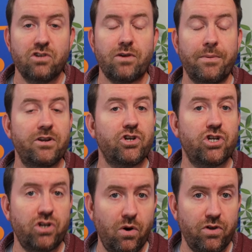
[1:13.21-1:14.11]
So I'm going to
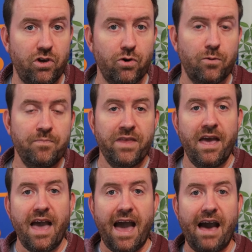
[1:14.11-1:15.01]
show you
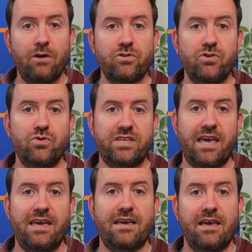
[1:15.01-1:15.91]
how to
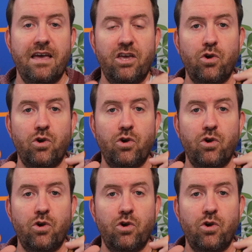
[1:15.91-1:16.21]
take